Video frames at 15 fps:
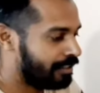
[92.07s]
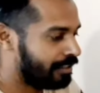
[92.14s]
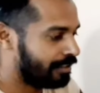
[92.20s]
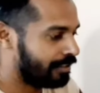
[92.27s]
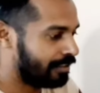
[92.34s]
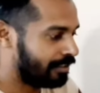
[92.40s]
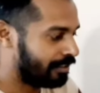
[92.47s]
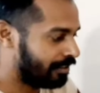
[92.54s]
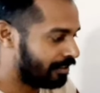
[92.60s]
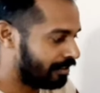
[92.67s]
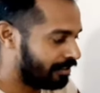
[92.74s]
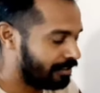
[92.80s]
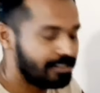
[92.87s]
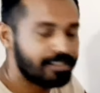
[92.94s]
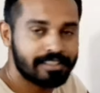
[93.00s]

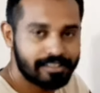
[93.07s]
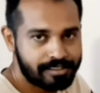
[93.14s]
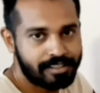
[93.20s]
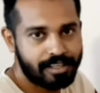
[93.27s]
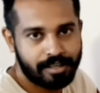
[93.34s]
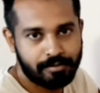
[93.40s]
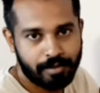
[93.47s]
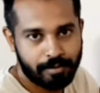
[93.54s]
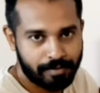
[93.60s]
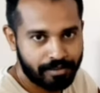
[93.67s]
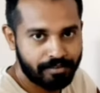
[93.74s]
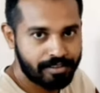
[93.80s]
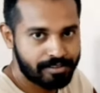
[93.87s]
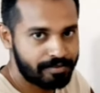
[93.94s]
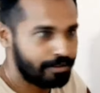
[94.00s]
It is there in my
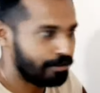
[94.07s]
previous video.